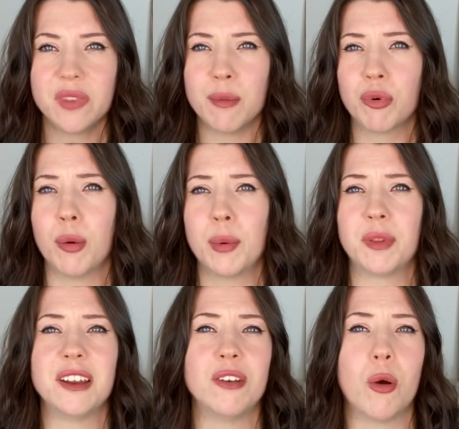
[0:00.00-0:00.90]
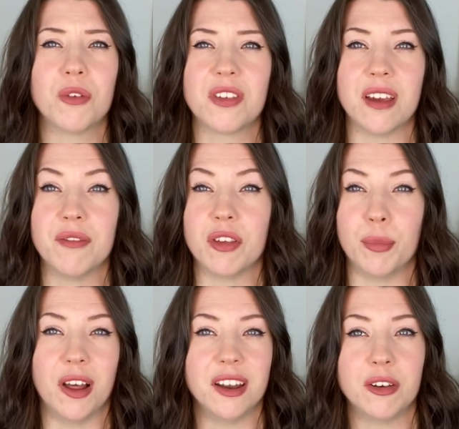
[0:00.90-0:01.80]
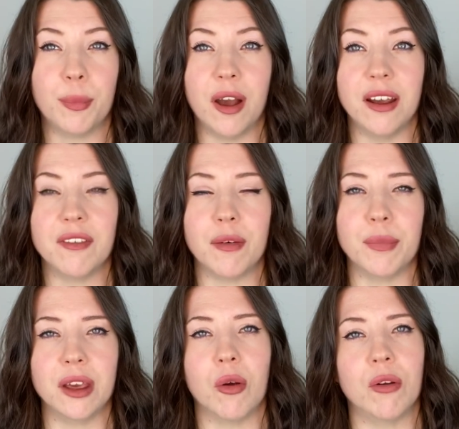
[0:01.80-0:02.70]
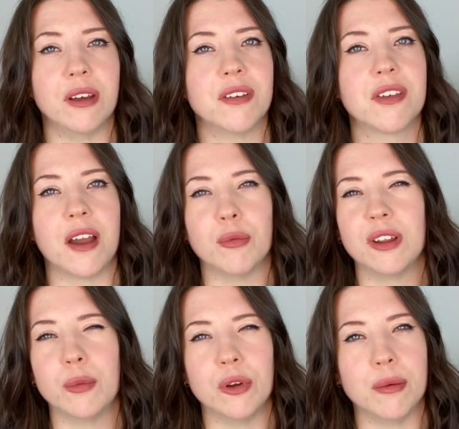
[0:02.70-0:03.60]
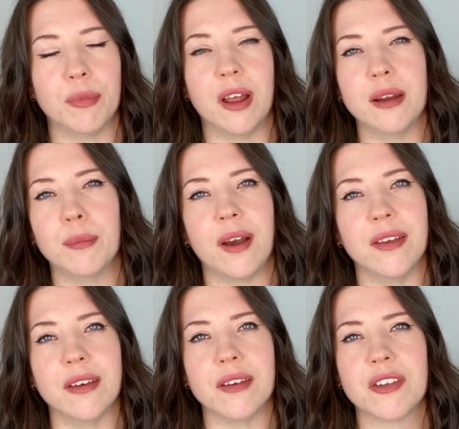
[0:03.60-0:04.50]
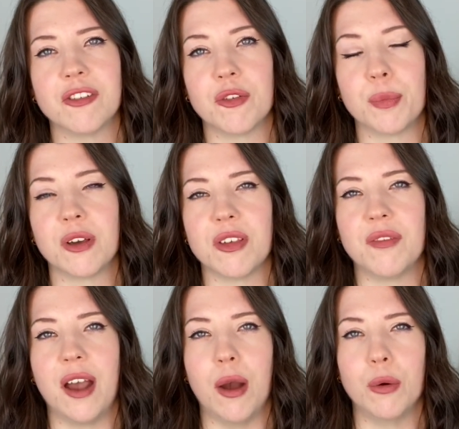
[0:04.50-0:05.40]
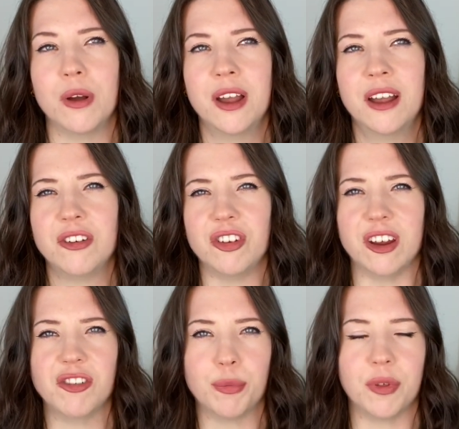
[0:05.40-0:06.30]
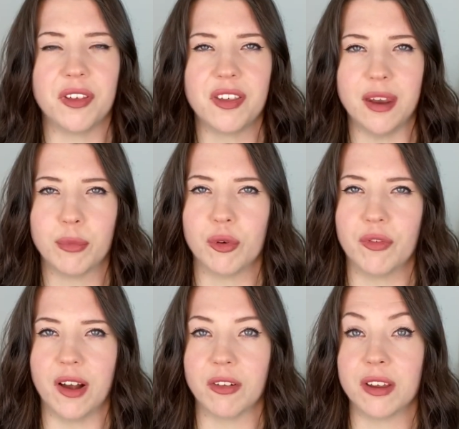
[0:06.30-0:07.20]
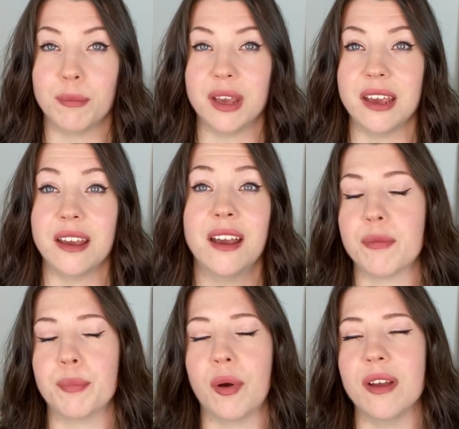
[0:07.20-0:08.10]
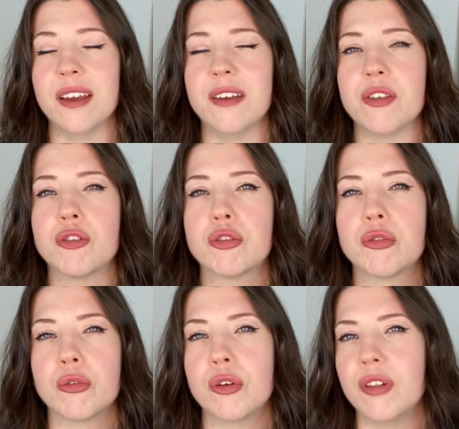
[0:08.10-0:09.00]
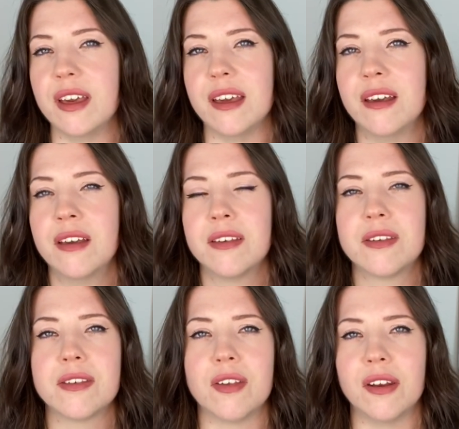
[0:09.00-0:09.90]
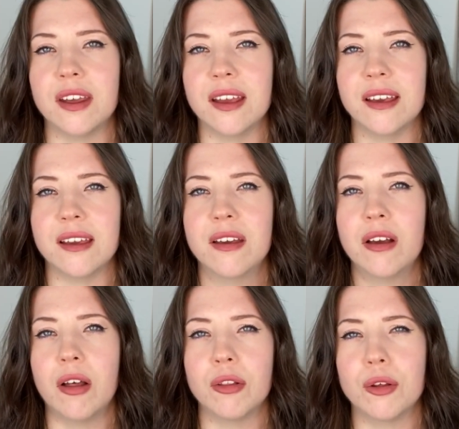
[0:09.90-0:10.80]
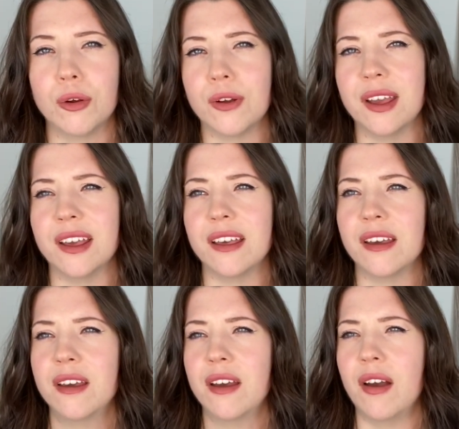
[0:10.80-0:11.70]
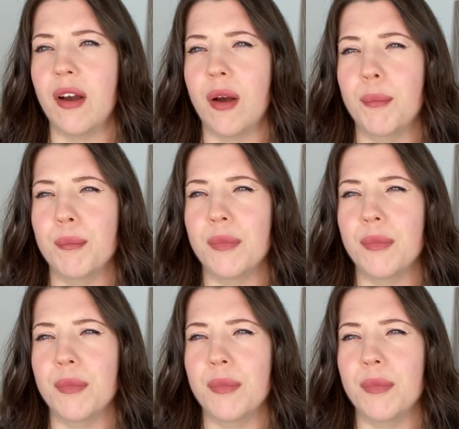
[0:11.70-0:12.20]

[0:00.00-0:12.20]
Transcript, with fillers: probably not safe to blind buy if I'm being honest. I really wouldn't blind buy this just because of how changeable the scent profile can be, but it is truly stunning, alluring, um,